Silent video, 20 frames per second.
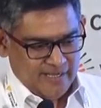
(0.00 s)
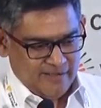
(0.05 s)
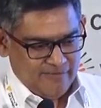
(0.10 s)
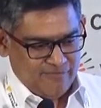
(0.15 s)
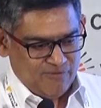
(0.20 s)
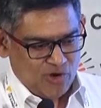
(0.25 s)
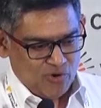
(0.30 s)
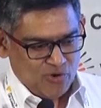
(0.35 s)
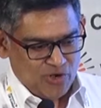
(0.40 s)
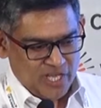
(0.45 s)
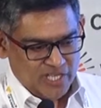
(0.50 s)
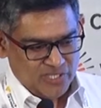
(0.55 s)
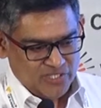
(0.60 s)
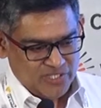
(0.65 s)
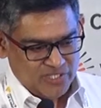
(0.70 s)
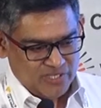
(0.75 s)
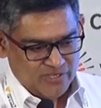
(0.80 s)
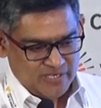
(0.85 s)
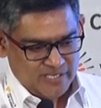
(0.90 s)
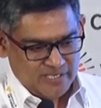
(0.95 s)

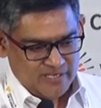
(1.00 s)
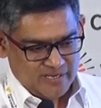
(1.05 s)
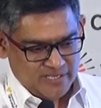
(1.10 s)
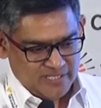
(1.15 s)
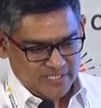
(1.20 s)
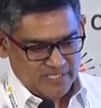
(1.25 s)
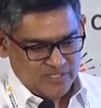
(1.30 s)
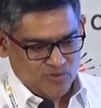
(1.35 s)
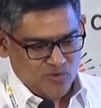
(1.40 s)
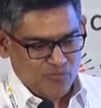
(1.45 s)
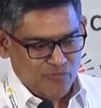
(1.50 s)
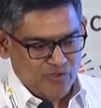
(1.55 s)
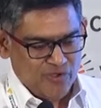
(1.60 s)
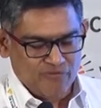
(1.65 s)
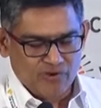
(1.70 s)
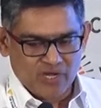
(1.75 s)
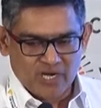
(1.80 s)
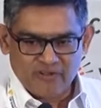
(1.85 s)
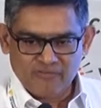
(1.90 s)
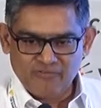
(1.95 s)
foundation or a trust whom we
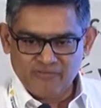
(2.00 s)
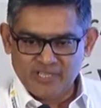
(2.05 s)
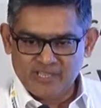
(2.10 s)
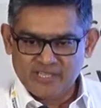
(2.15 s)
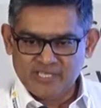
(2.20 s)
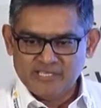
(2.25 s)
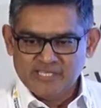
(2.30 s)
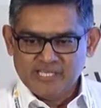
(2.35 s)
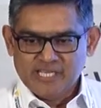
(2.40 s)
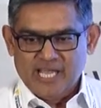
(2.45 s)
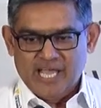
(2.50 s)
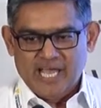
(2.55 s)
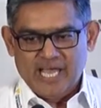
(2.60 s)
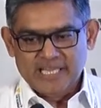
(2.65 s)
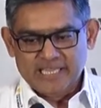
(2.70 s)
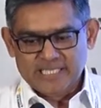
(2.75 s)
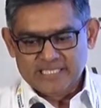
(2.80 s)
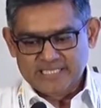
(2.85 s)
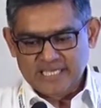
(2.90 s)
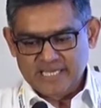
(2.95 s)
work with,
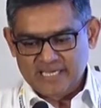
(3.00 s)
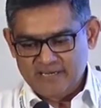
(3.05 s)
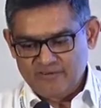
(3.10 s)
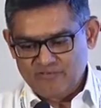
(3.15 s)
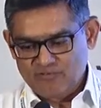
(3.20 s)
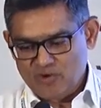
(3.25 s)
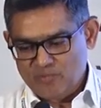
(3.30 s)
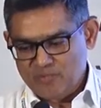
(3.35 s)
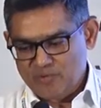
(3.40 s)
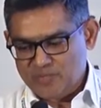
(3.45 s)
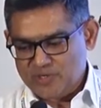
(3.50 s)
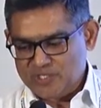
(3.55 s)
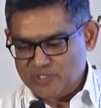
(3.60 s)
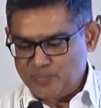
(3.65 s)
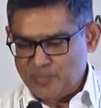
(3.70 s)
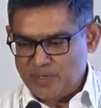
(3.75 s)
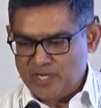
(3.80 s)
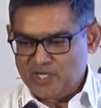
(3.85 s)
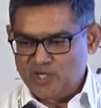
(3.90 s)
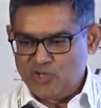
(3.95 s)
and the second from a
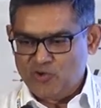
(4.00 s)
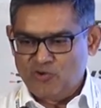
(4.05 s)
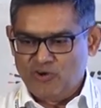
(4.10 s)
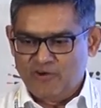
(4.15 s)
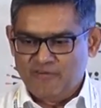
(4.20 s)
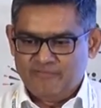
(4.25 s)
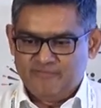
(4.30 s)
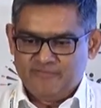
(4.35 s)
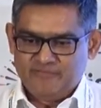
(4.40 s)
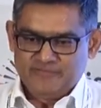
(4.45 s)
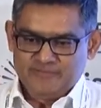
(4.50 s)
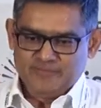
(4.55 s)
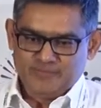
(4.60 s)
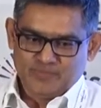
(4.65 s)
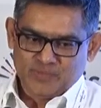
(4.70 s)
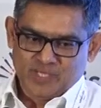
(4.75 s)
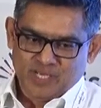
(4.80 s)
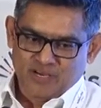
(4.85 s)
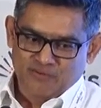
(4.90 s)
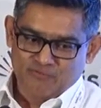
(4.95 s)
perspective of
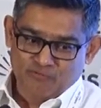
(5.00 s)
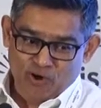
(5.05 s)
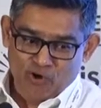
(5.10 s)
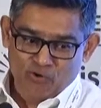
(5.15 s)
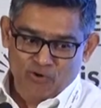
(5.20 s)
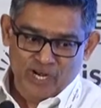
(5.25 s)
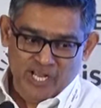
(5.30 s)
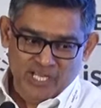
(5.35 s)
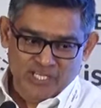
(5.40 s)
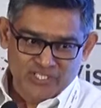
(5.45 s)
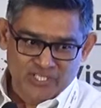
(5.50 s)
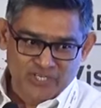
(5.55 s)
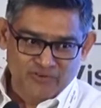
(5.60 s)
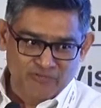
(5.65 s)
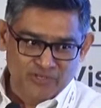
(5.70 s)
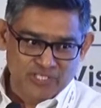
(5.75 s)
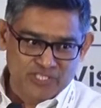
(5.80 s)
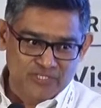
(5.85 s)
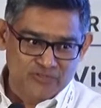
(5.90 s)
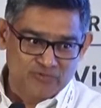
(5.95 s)
a foundation
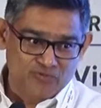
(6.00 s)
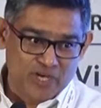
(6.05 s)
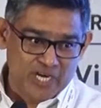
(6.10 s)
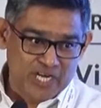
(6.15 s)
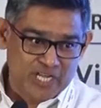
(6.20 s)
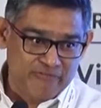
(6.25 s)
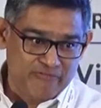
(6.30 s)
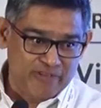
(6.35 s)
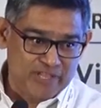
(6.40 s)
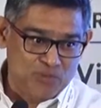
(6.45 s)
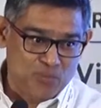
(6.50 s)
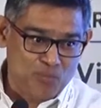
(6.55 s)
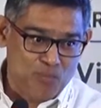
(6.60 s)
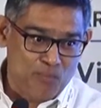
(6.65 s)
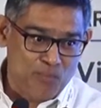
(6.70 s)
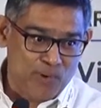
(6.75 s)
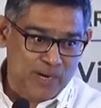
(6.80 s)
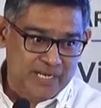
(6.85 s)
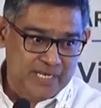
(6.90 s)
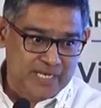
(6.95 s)
which is working with
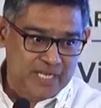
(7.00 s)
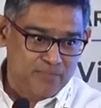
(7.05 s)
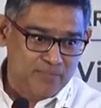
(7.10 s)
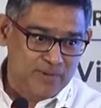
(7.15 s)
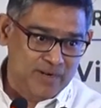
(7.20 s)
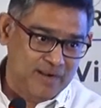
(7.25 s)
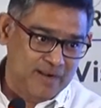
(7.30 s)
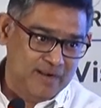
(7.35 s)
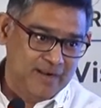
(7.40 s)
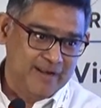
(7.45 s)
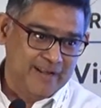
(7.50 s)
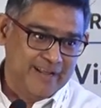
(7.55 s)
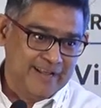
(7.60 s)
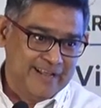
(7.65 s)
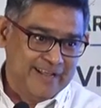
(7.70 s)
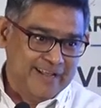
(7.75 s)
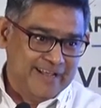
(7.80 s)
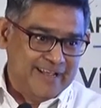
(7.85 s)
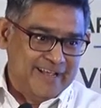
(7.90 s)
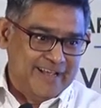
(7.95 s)
multiple
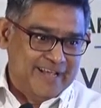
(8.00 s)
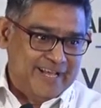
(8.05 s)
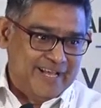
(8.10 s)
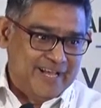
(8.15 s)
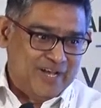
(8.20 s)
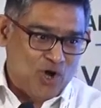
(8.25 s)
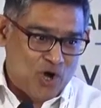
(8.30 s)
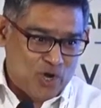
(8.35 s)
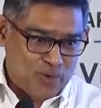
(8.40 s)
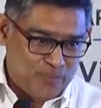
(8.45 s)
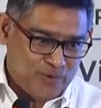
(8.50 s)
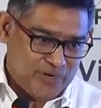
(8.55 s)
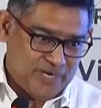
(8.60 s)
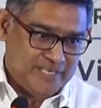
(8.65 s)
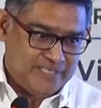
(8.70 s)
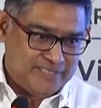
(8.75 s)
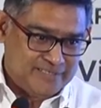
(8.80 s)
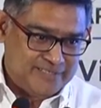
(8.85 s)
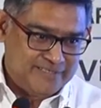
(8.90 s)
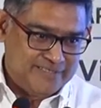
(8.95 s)

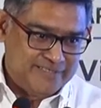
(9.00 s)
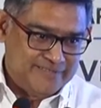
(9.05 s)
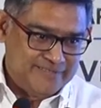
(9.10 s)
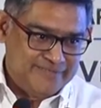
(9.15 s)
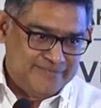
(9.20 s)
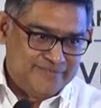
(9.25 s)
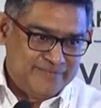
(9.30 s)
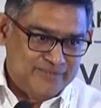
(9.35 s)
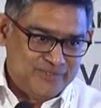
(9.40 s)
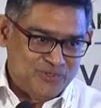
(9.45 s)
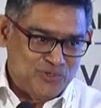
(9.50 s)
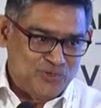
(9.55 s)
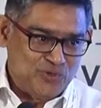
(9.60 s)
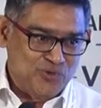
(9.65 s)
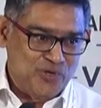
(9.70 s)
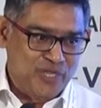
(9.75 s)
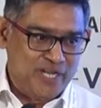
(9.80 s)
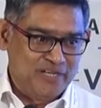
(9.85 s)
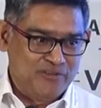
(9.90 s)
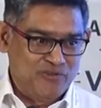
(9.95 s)
corporates. to
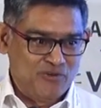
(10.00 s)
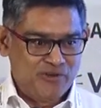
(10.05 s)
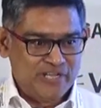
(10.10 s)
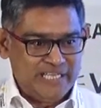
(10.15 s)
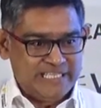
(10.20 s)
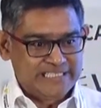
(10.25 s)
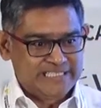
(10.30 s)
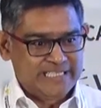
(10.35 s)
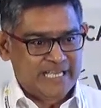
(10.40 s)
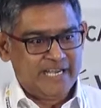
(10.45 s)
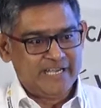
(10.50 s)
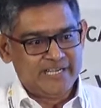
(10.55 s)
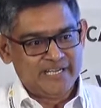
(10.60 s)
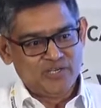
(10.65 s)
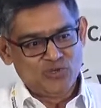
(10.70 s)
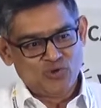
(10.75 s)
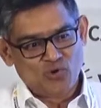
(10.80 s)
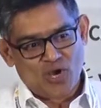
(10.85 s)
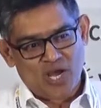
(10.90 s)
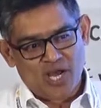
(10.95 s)
get you an insight
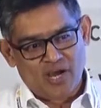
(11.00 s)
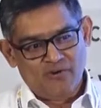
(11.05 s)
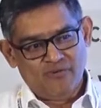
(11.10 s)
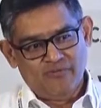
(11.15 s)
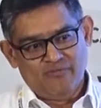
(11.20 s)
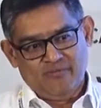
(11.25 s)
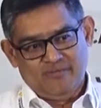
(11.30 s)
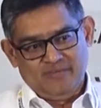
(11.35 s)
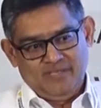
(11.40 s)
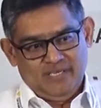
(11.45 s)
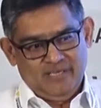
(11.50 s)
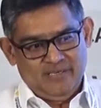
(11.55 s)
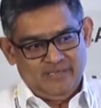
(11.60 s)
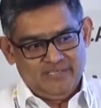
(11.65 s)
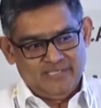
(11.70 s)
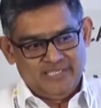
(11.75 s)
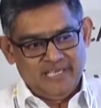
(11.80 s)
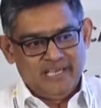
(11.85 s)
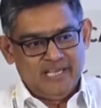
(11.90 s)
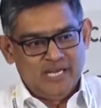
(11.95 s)
into how a
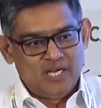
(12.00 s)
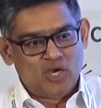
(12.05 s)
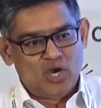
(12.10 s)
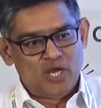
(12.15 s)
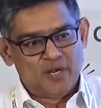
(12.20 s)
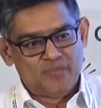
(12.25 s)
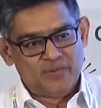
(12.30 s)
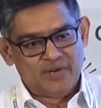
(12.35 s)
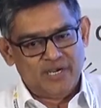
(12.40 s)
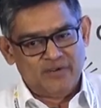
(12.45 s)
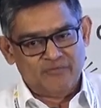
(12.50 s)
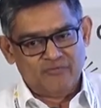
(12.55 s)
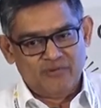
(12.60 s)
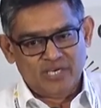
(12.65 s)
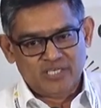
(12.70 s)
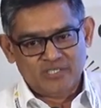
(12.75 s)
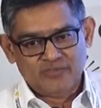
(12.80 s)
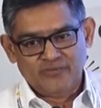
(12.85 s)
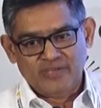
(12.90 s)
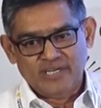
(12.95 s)
single corporate
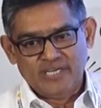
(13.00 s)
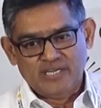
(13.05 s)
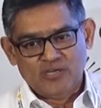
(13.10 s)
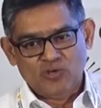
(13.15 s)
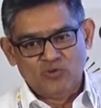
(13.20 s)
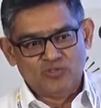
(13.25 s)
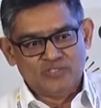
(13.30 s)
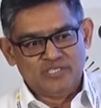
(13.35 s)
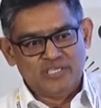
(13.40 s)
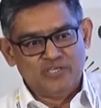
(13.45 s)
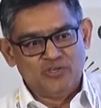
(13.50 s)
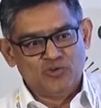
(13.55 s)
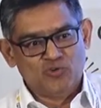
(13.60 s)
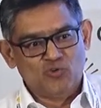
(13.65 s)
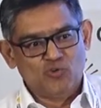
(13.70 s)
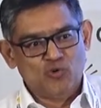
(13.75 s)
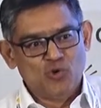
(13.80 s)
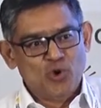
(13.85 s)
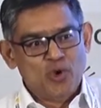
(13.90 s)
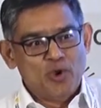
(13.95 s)
works when it looks
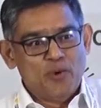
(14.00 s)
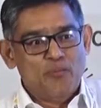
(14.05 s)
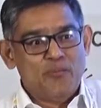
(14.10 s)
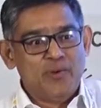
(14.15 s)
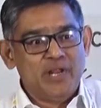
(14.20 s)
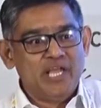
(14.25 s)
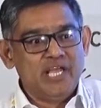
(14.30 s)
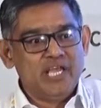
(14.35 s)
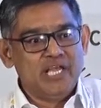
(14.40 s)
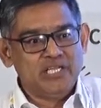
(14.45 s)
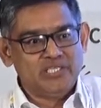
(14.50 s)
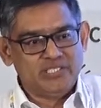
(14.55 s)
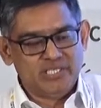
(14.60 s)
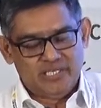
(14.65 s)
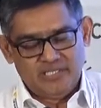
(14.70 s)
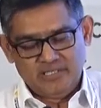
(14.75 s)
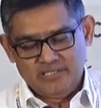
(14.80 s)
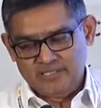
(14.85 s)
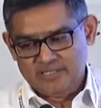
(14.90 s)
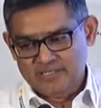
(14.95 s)
into bringing
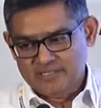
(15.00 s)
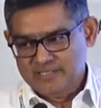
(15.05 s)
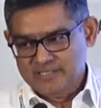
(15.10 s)
change.